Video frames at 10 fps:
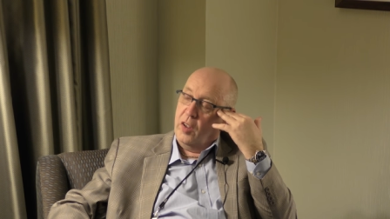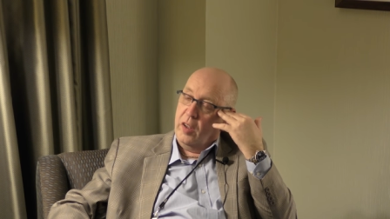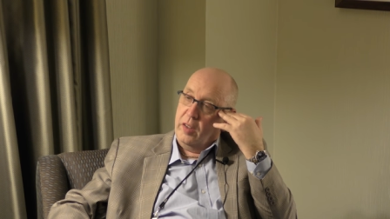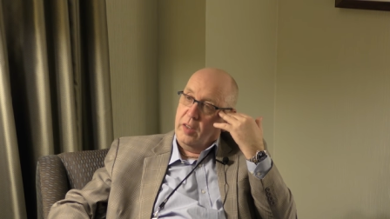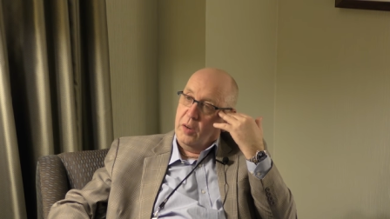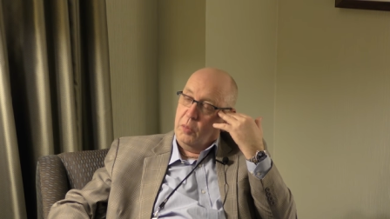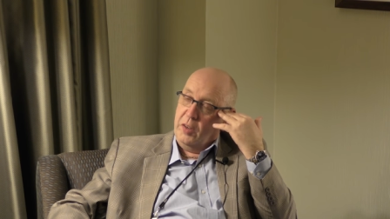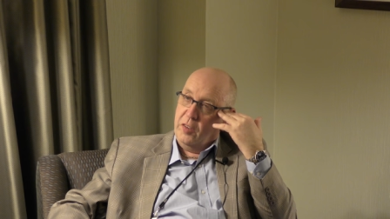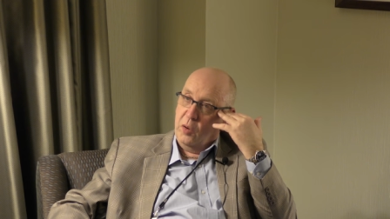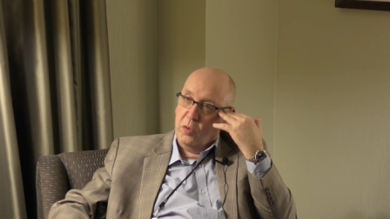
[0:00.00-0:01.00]
uh, you know, we
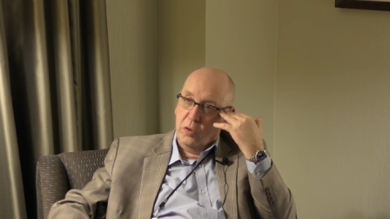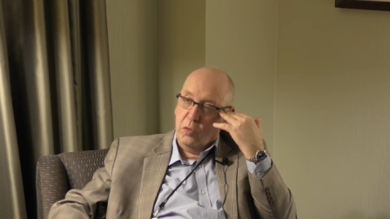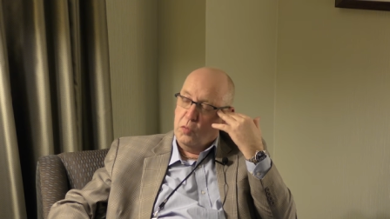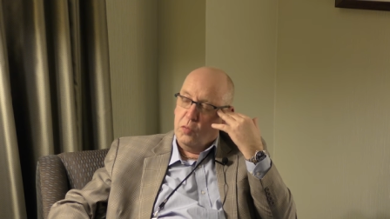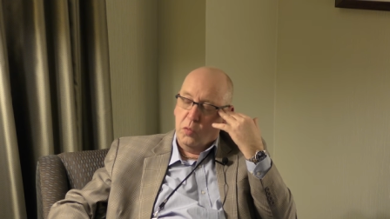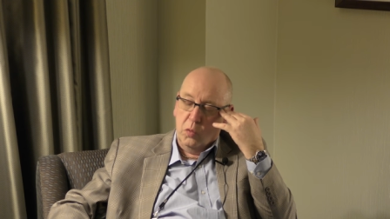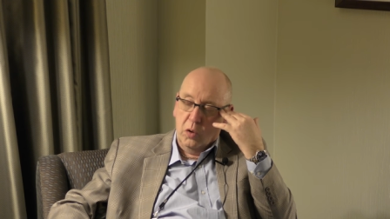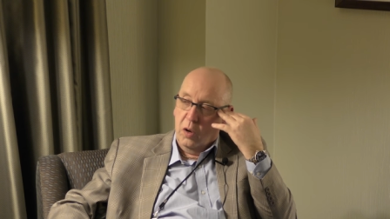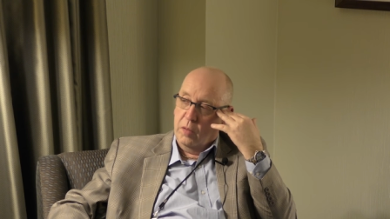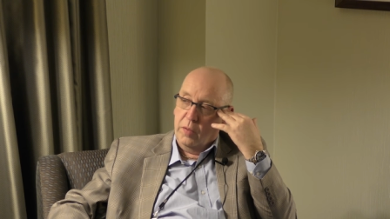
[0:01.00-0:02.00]
sold an awful
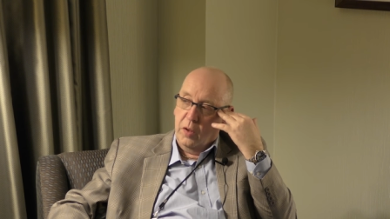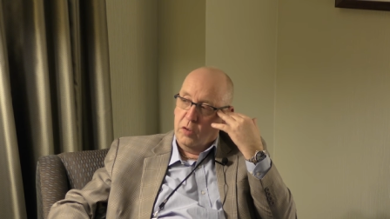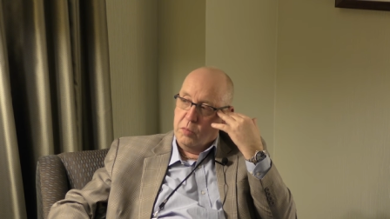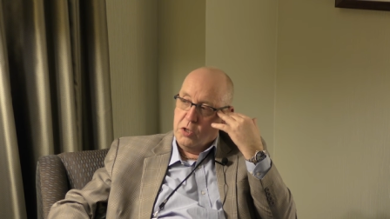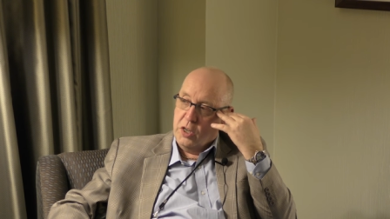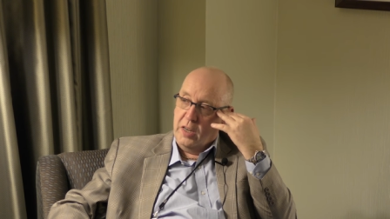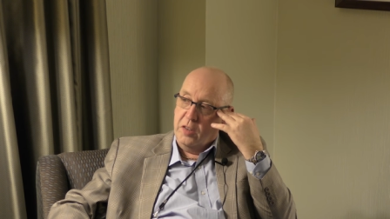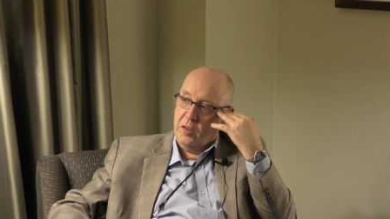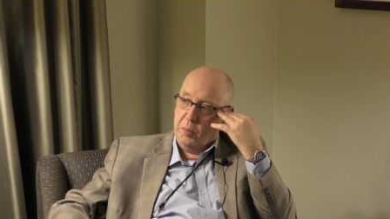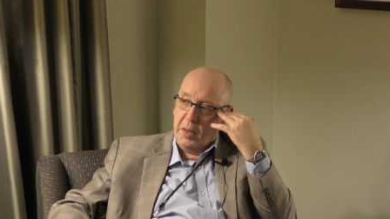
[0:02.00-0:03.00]
lot of those
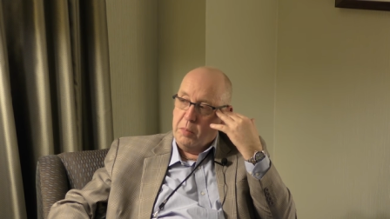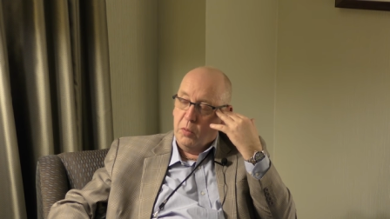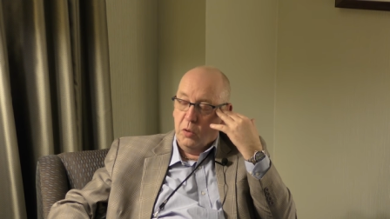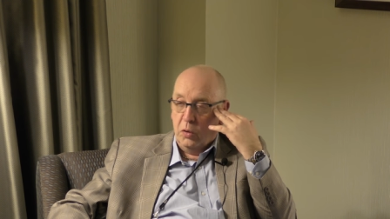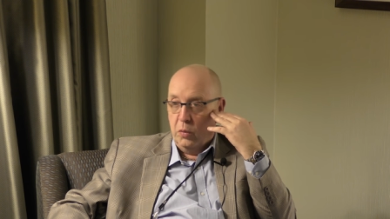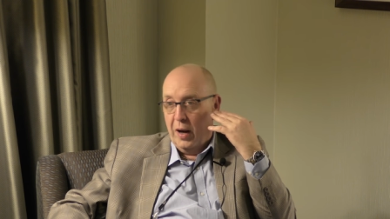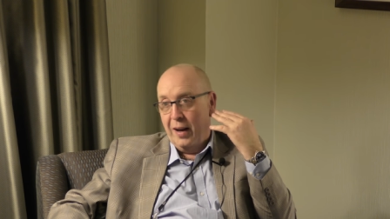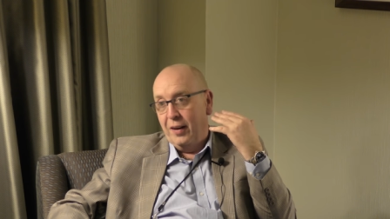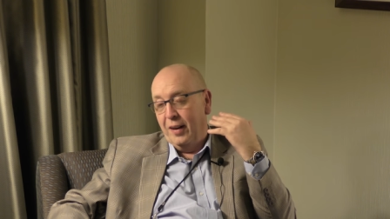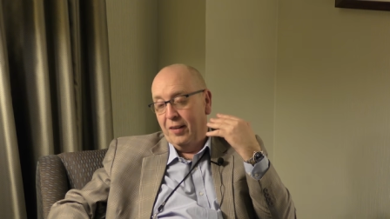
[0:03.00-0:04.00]
machines to people who
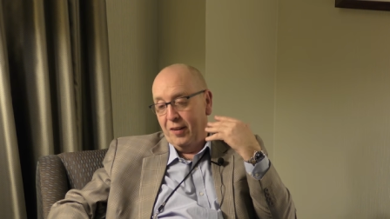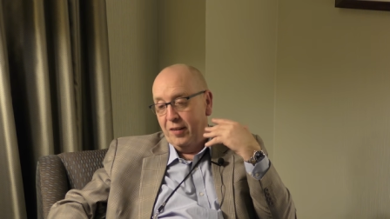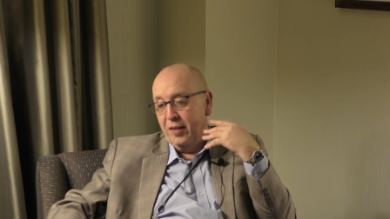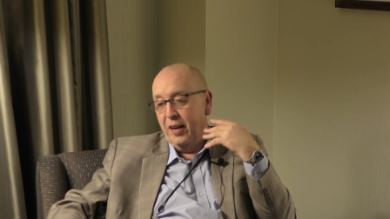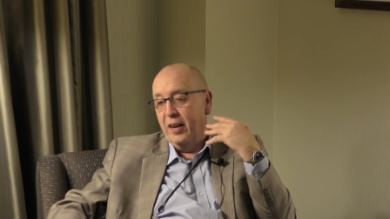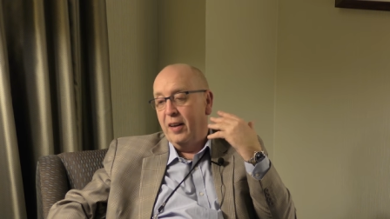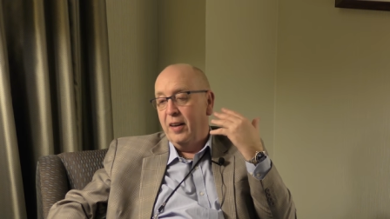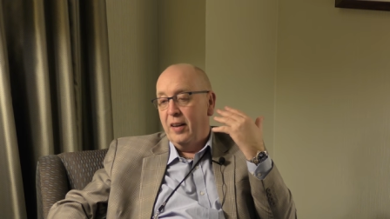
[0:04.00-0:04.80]
had existing